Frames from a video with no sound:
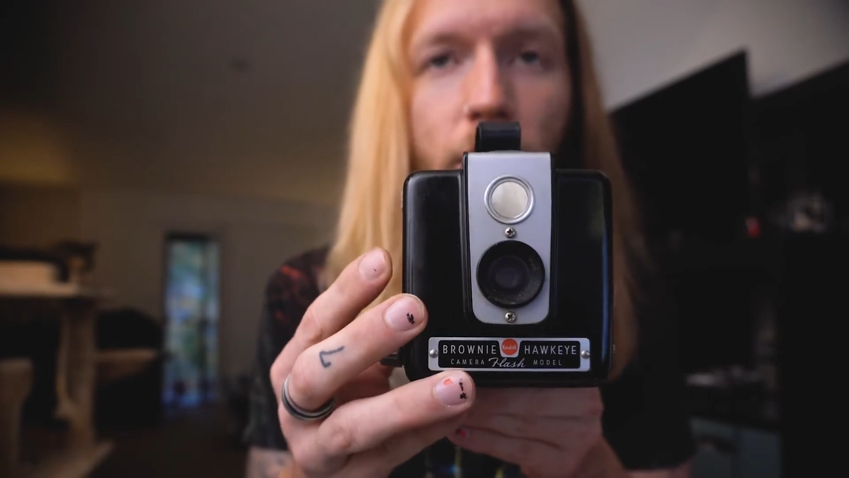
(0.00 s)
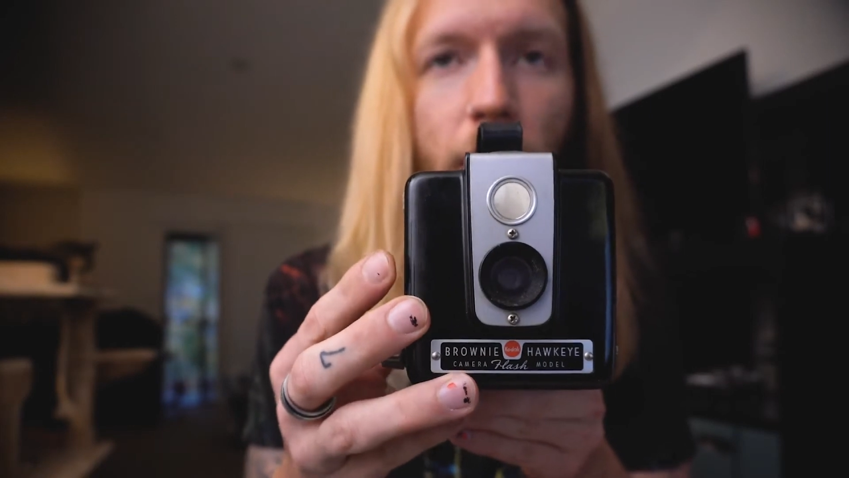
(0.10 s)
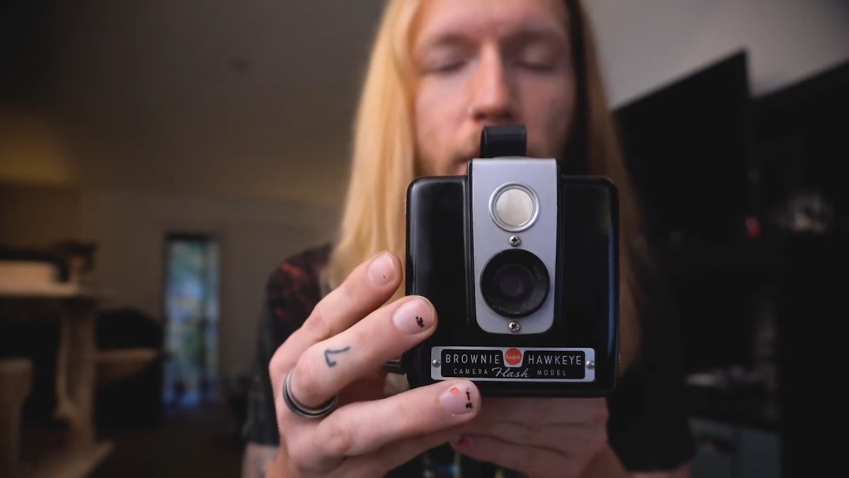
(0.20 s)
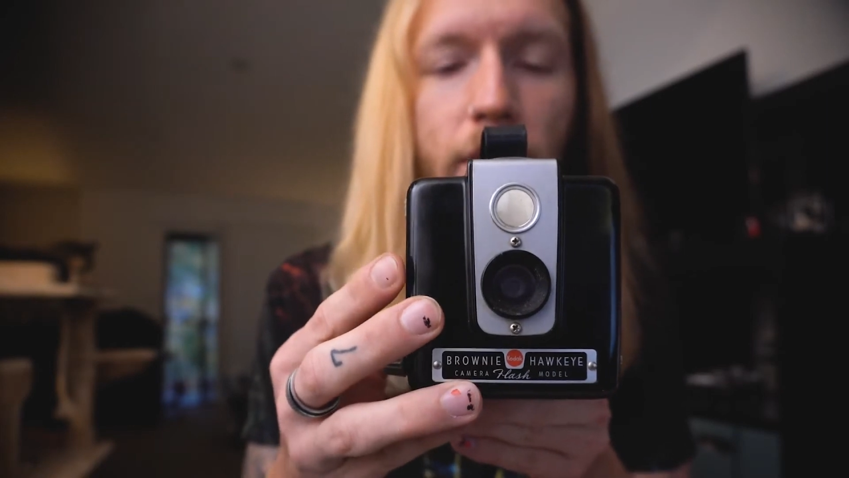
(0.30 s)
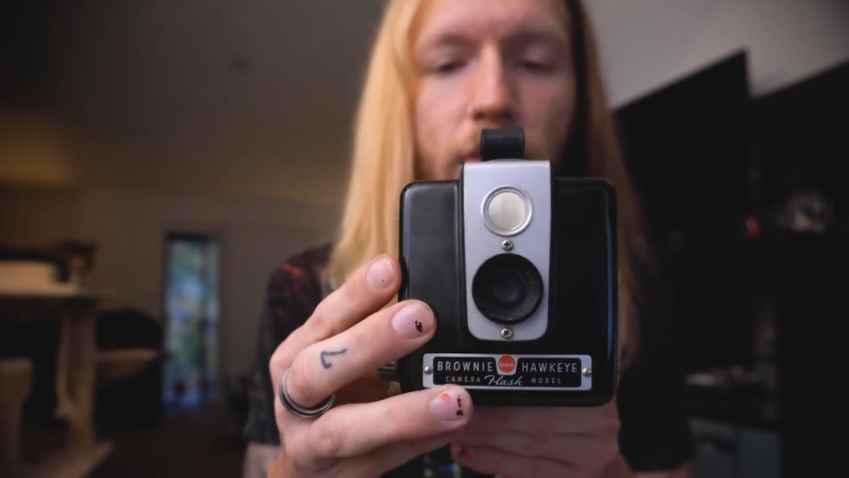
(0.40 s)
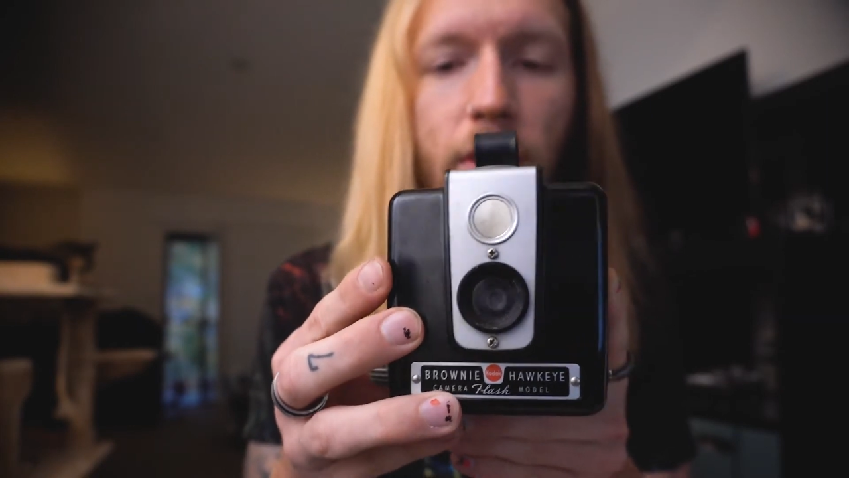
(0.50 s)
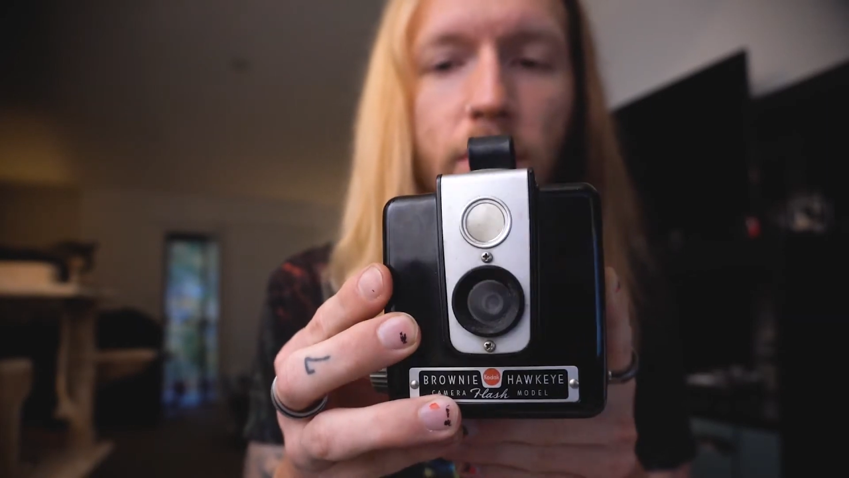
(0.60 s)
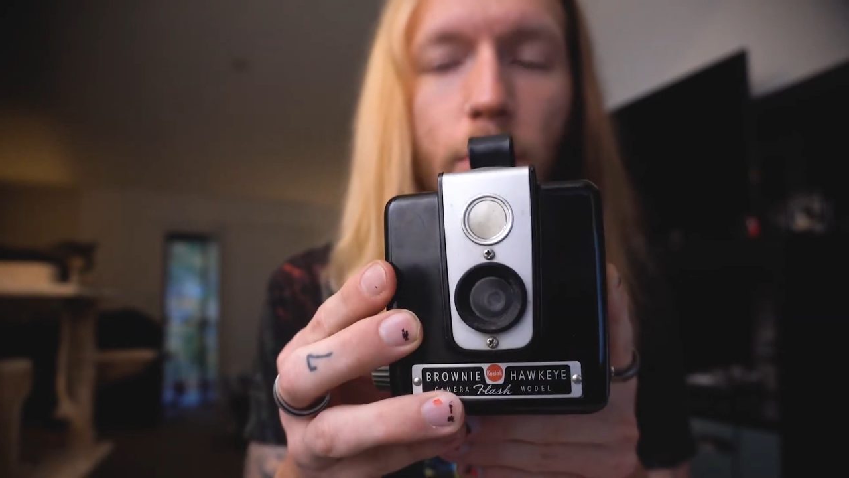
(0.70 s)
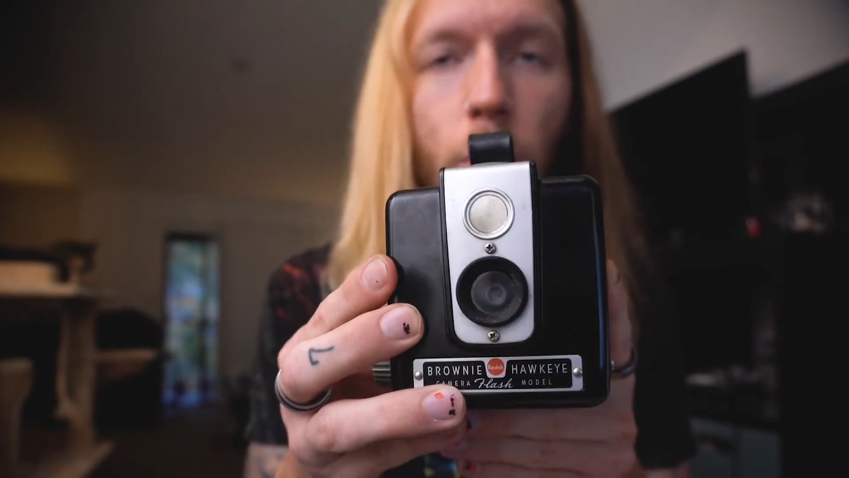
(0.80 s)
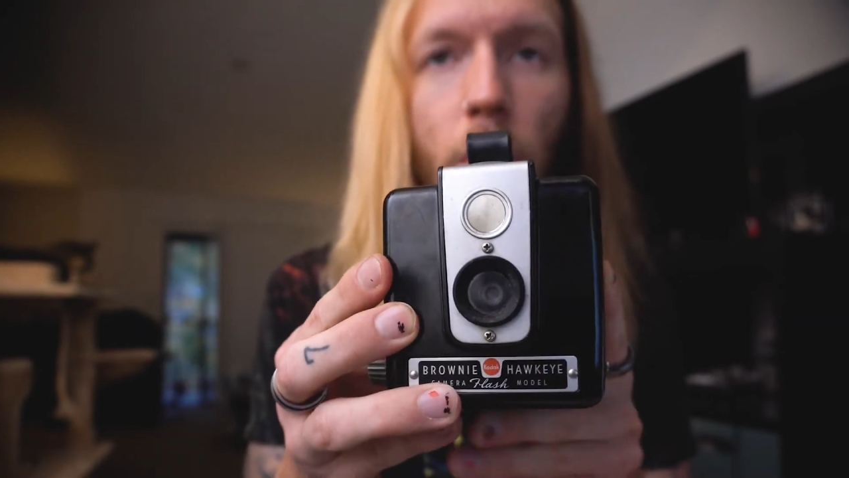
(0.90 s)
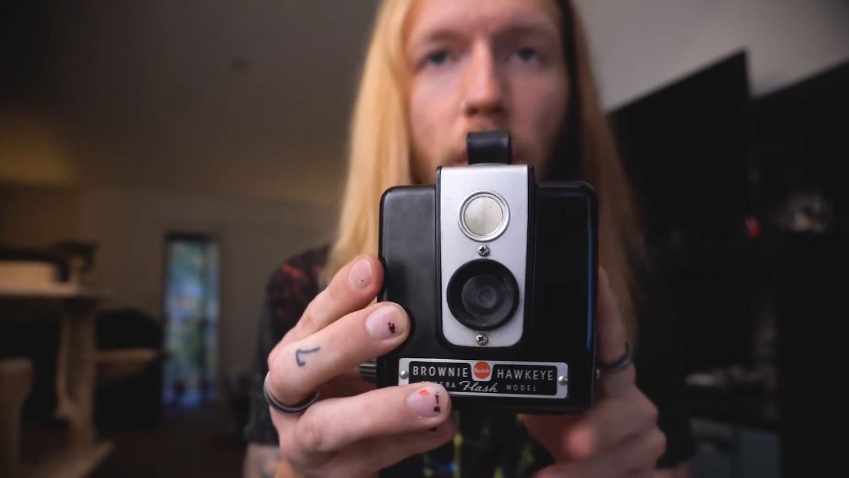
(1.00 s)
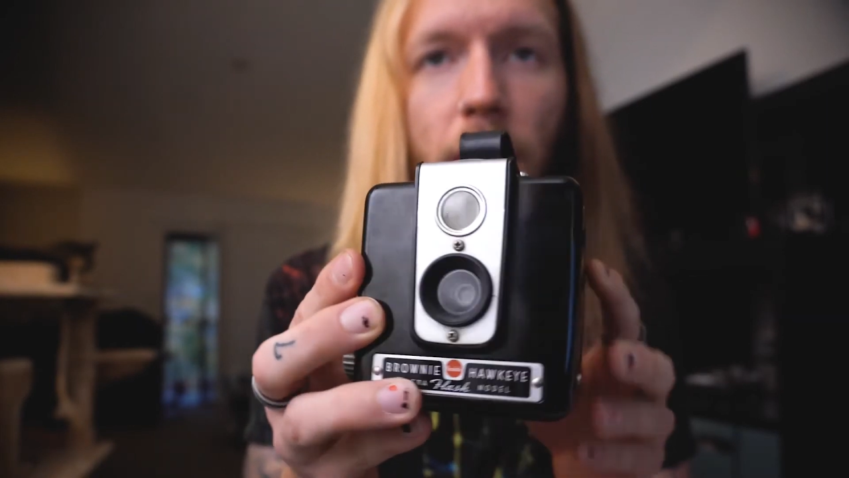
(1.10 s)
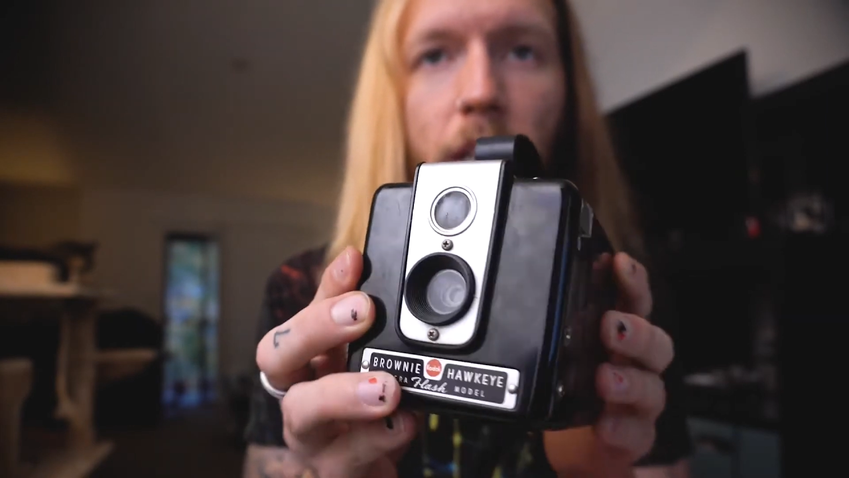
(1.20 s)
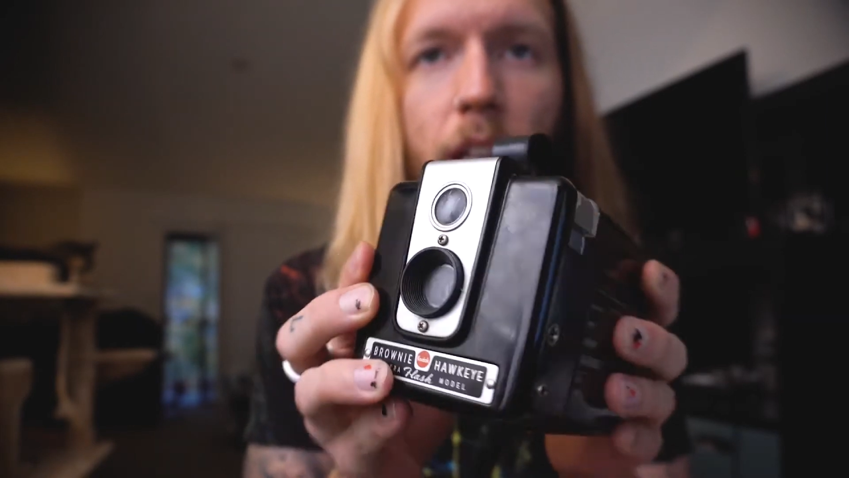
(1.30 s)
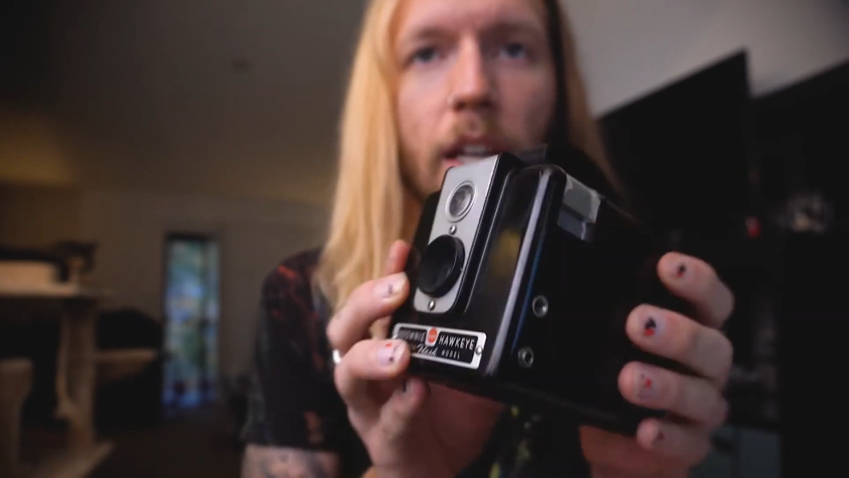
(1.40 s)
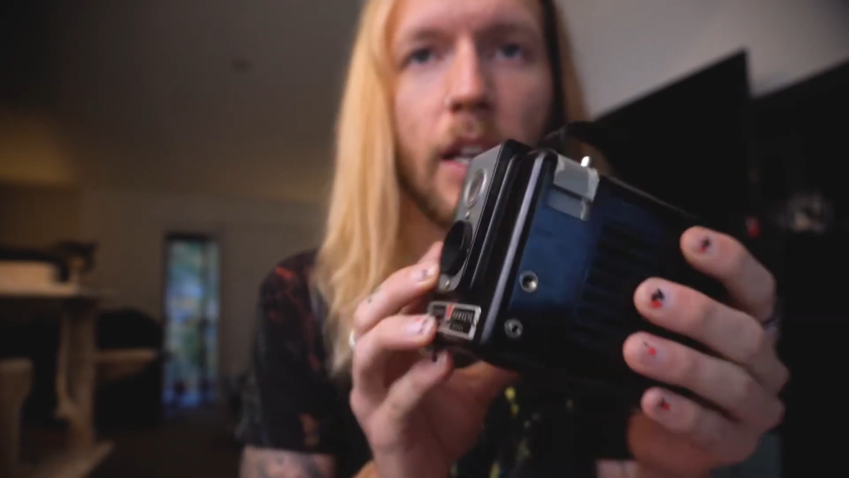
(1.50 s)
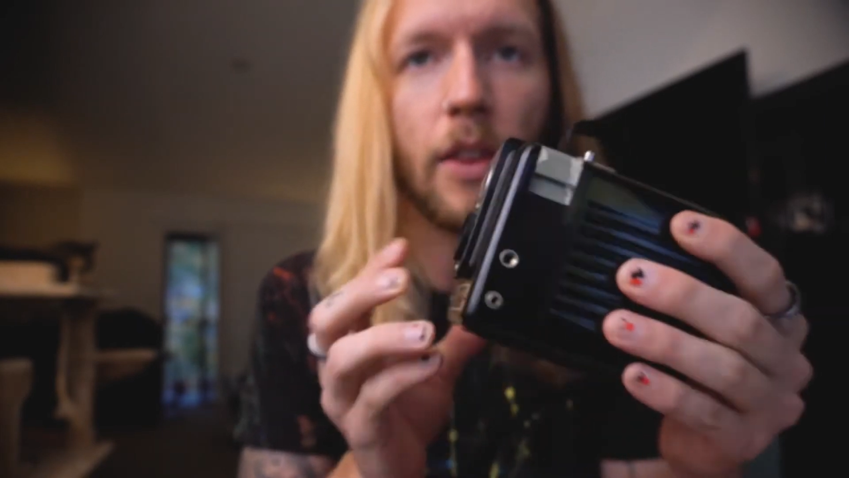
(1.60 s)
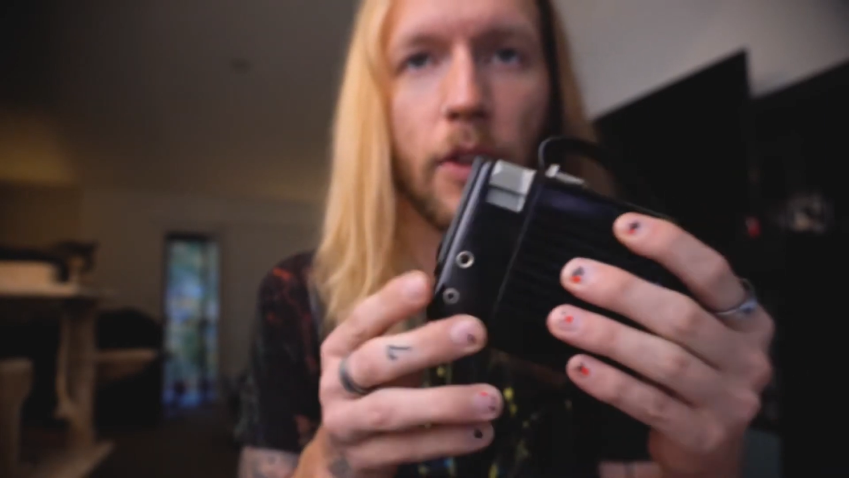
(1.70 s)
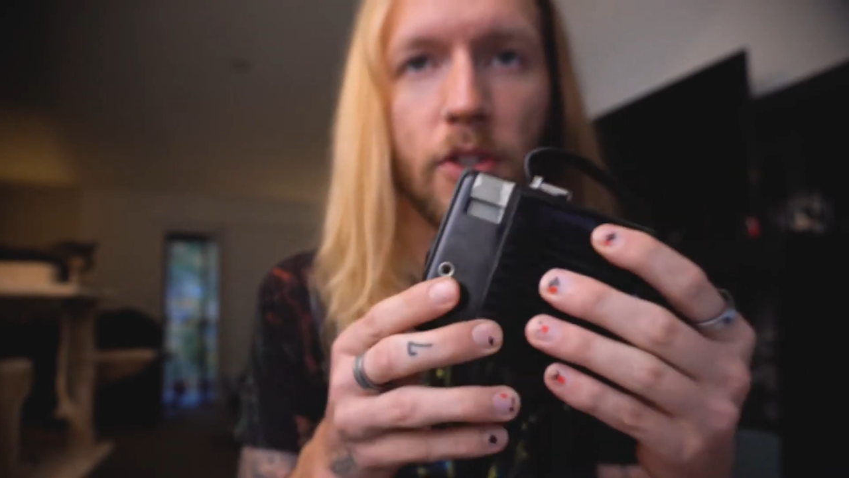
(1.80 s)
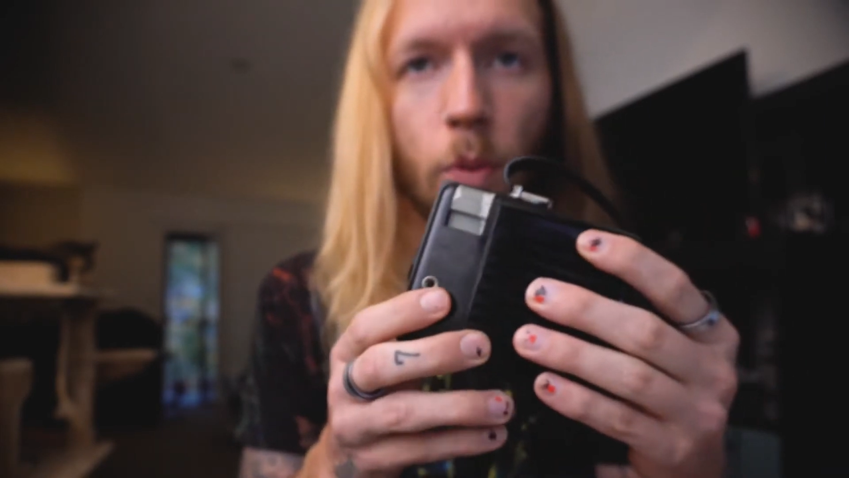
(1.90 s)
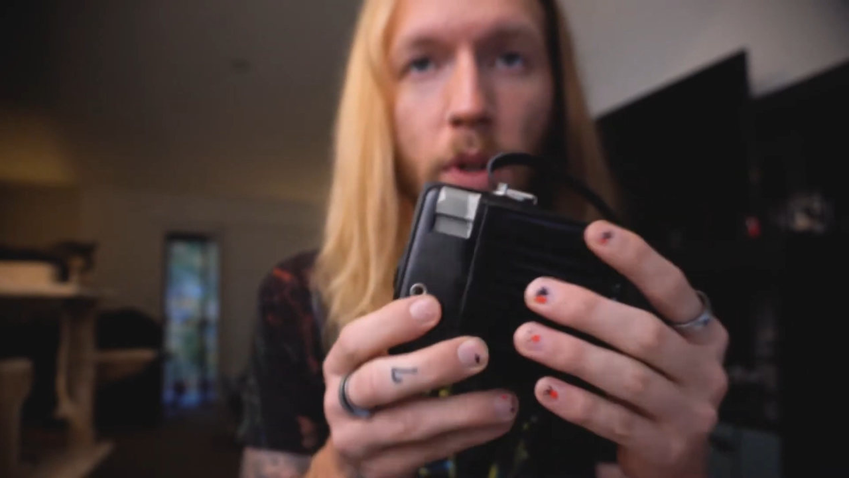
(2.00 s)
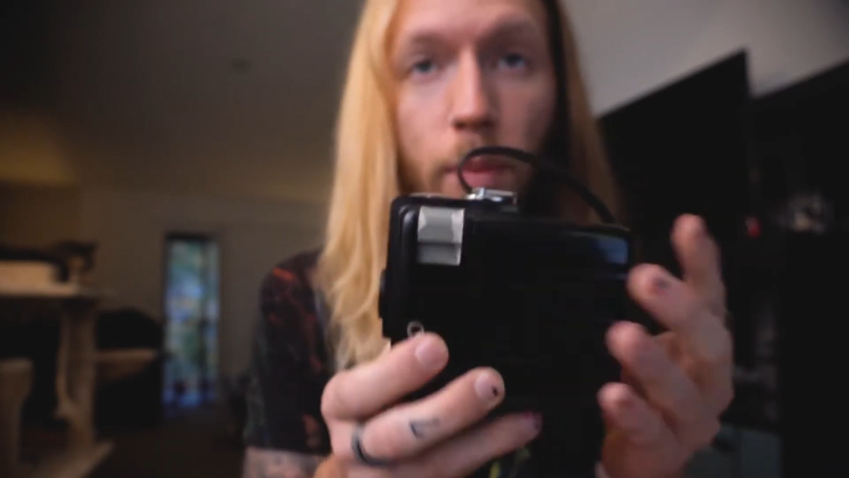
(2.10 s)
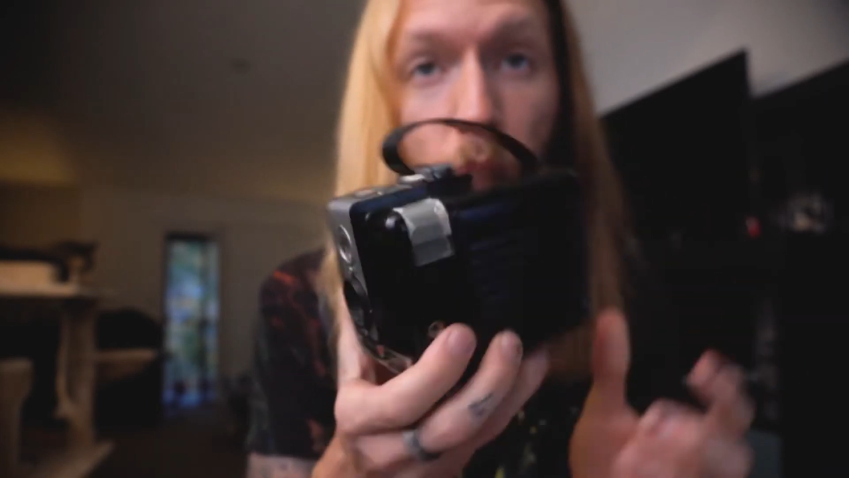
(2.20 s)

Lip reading: 1961. This one in